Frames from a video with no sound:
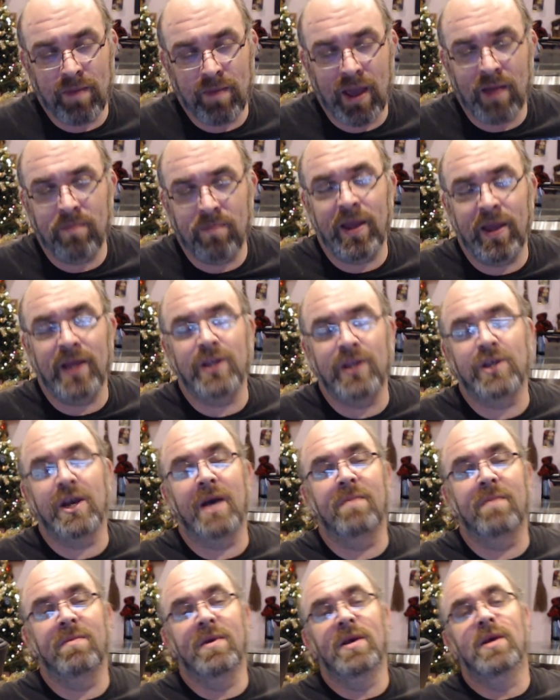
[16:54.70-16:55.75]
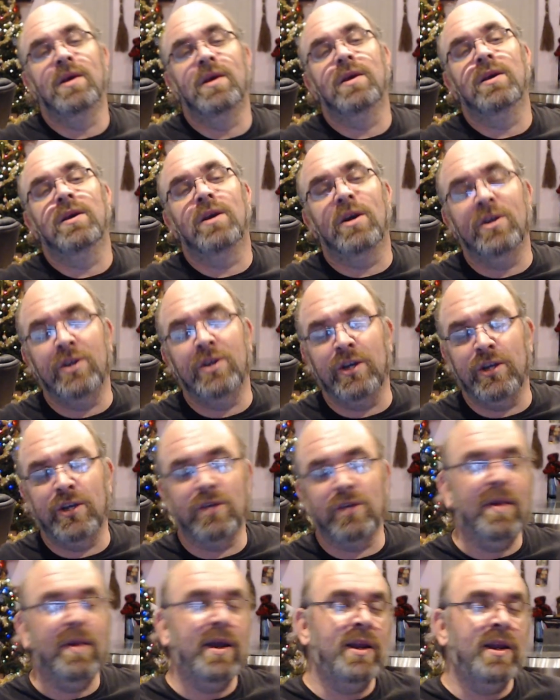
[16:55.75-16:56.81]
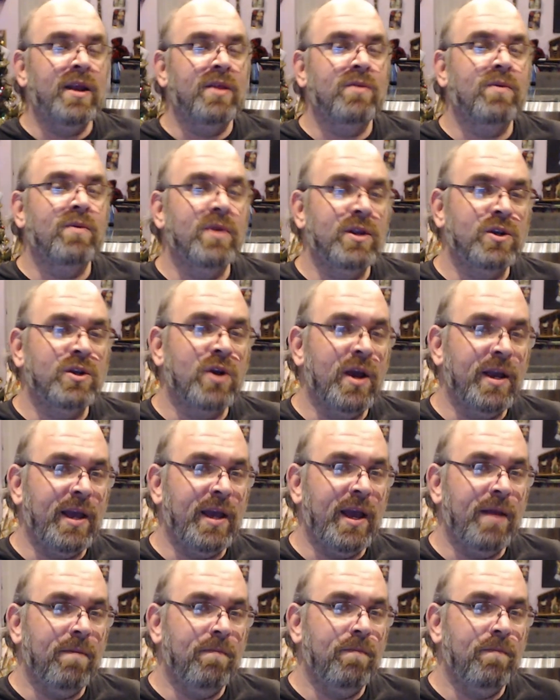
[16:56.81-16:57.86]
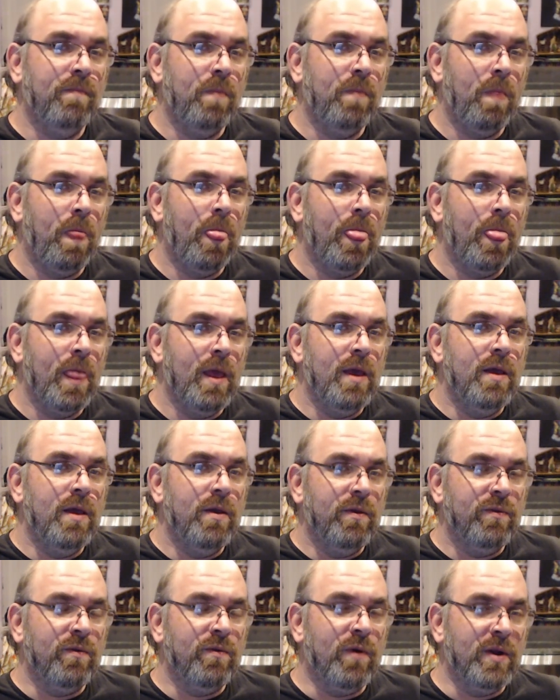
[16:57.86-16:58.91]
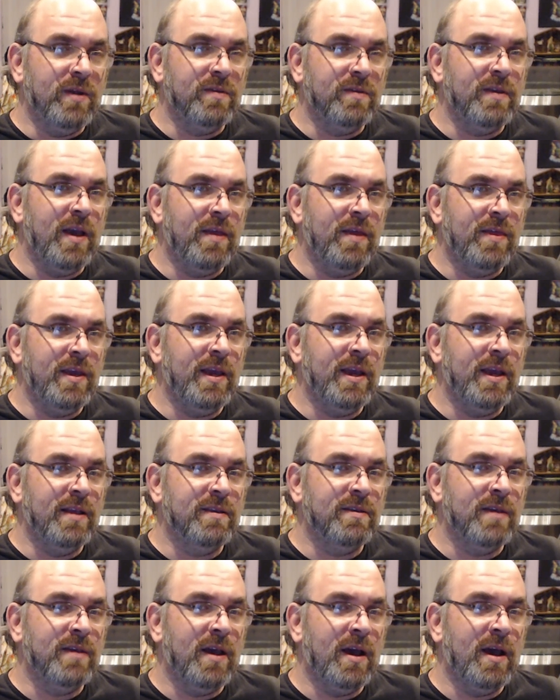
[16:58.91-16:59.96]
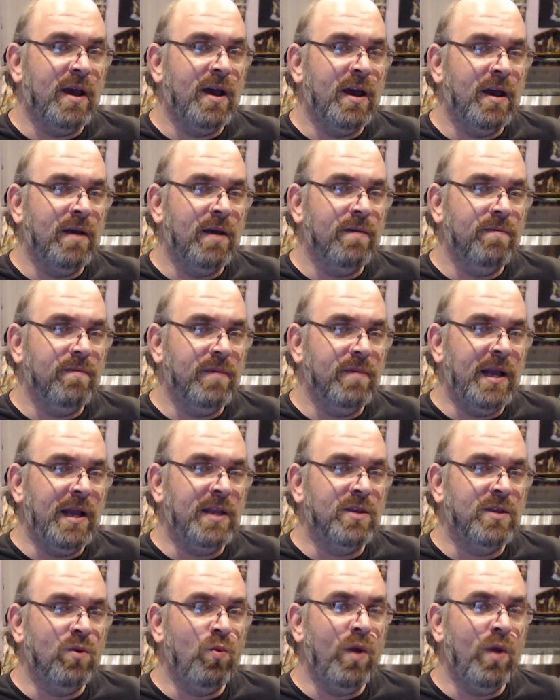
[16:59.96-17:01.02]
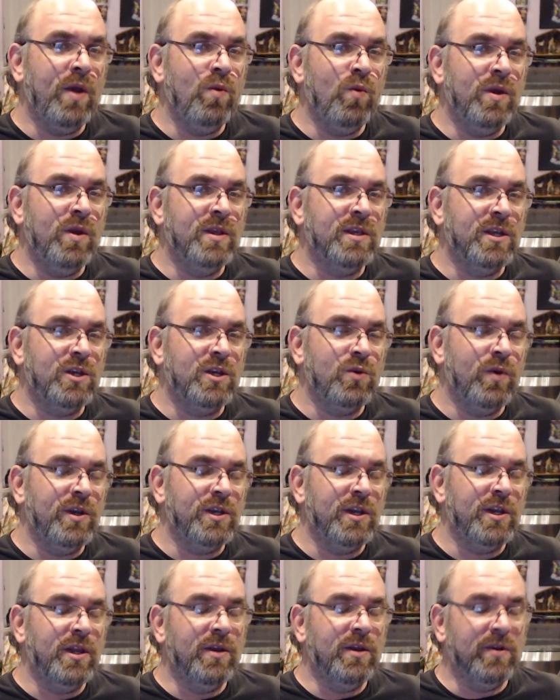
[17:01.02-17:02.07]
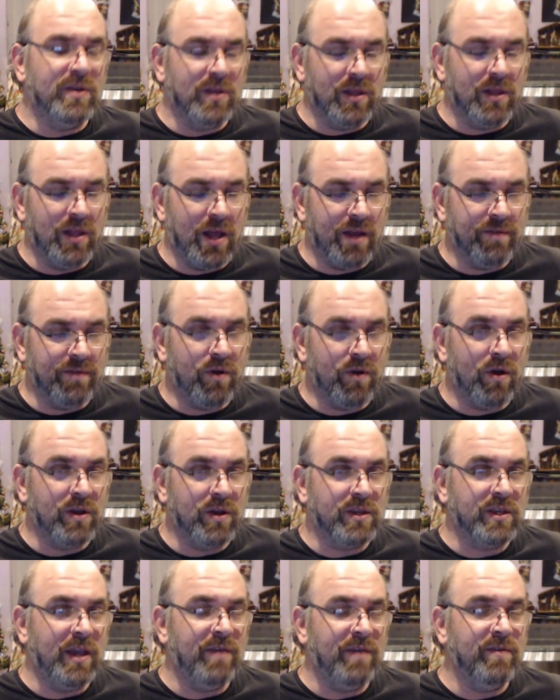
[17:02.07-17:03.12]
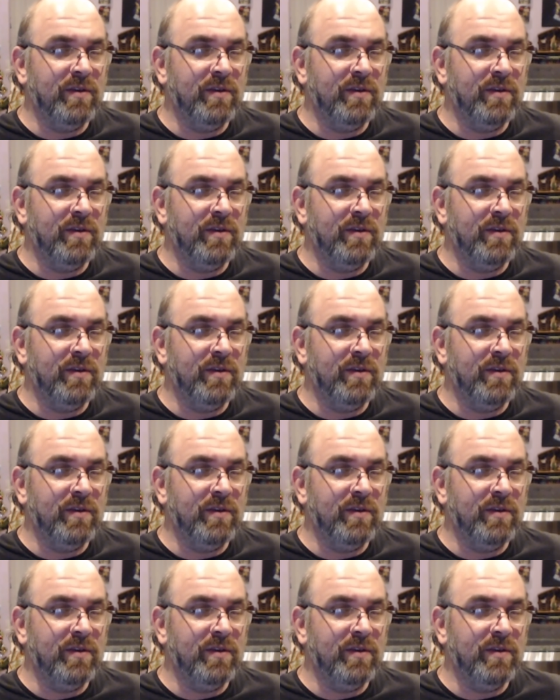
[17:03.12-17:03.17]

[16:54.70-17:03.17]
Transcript: paint job, because you can just make another one and try again. So honestly, I think it's a win-win situation. There is a lot of cost savings